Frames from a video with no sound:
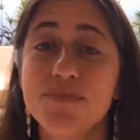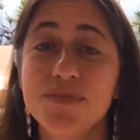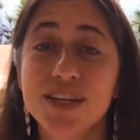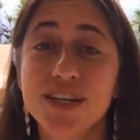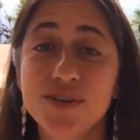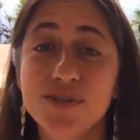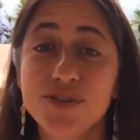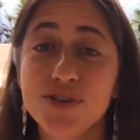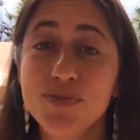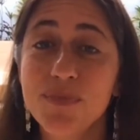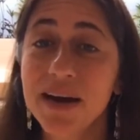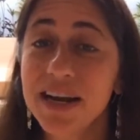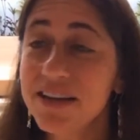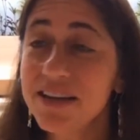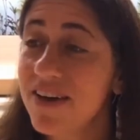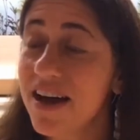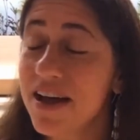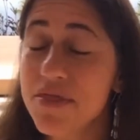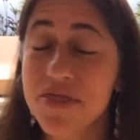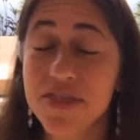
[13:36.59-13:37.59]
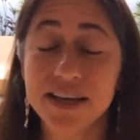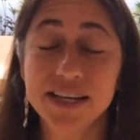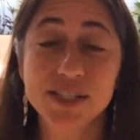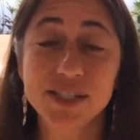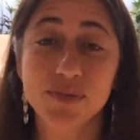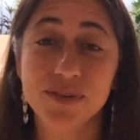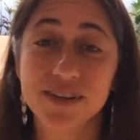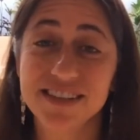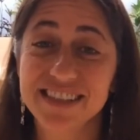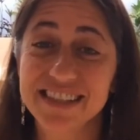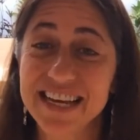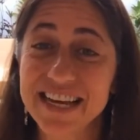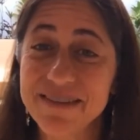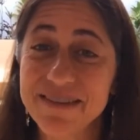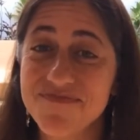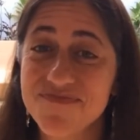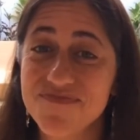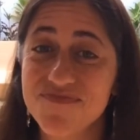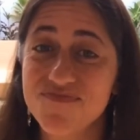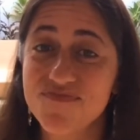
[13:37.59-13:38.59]
you know, you might have had things where it's like
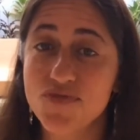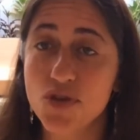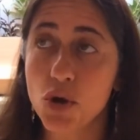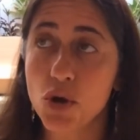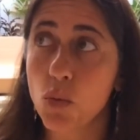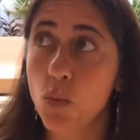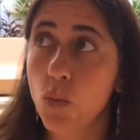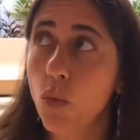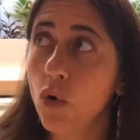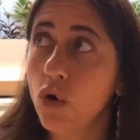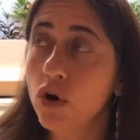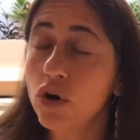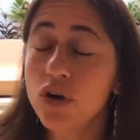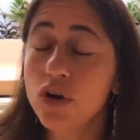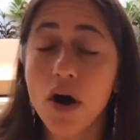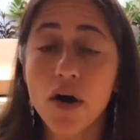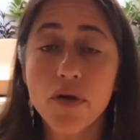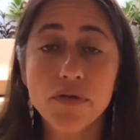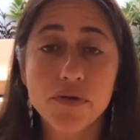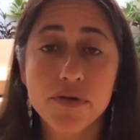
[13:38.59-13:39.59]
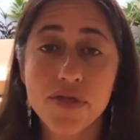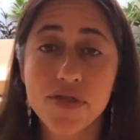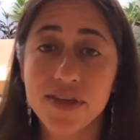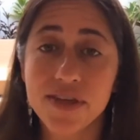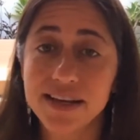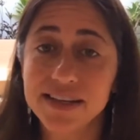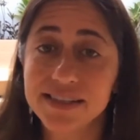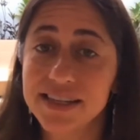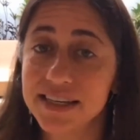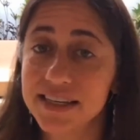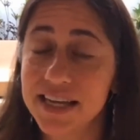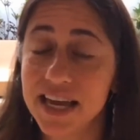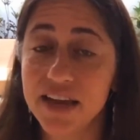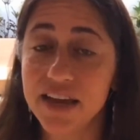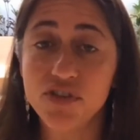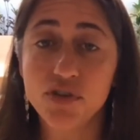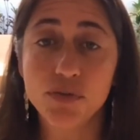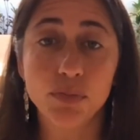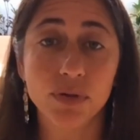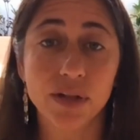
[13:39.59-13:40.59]
there weren't other things that
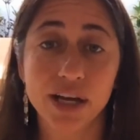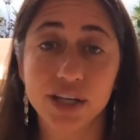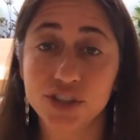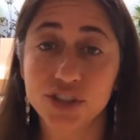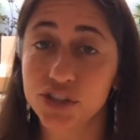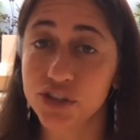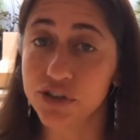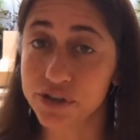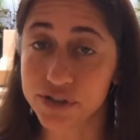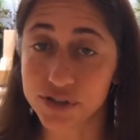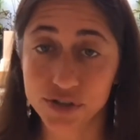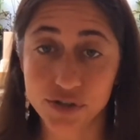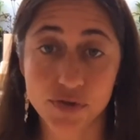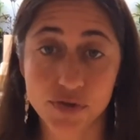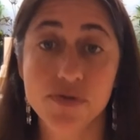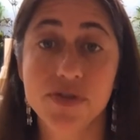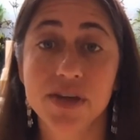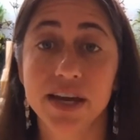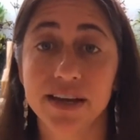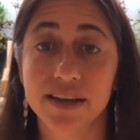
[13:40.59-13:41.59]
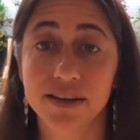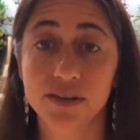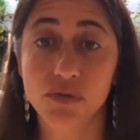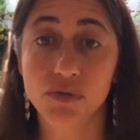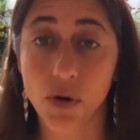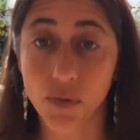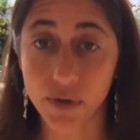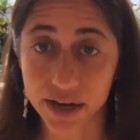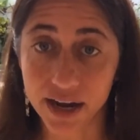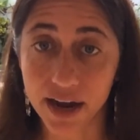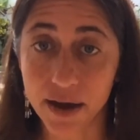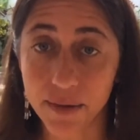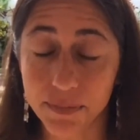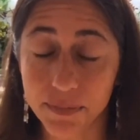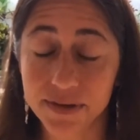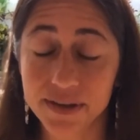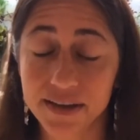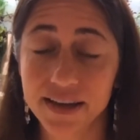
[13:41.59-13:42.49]
gave you pleasure or soothing growing up.